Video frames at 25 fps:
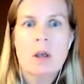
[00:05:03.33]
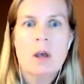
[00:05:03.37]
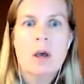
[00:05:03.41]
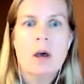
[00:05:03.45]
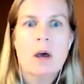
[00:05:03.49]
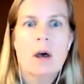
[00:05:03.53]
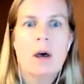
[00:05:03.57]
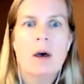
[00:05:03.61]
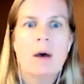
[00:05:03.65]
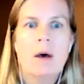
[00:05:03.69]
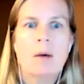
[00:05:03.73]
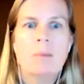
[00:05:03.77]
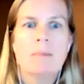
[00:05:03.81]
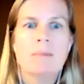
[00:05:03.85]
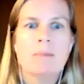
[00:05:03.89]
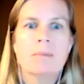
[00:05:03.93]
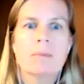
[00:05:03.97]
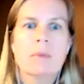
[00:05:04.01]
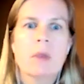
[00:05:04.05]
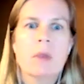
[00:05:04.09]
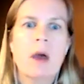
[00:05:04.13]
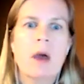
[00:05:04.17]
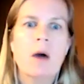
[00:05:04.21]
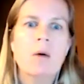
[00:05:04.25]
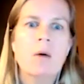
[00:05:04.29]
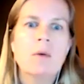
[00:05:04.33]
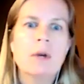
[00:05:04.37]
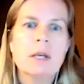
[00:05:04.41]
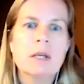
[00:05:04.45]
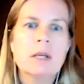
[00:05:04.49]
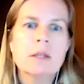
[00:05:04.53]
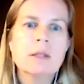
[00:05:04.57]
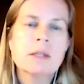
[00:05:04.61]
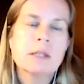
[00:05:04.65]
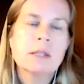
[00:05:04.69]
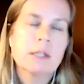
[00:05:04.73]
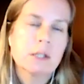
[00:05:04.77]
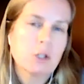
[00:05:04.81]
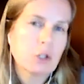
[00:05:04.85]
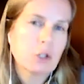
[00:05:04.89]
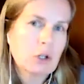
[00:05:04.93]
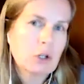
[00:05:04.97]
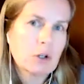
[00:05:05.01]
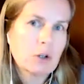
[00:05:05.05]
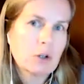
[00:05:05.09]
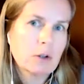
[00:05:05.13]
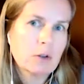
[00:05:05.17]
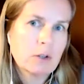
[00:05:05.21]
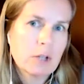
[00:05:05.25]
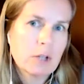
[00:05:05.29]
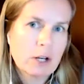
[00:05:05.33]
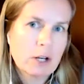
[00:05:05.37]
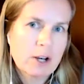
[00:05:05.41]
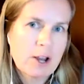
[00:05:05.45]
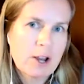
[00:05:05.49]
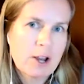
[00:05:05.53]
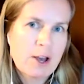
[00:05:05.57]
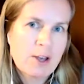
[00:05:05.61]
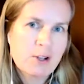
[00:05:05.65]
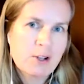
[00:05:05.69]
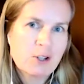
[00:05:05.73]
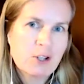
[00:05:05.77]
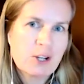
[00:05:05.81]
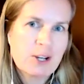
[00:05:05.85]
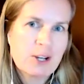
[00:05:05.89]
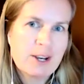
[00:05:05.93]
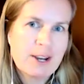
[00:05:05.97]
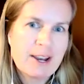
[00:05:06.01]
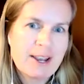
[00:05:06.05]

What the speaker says: How is digital technology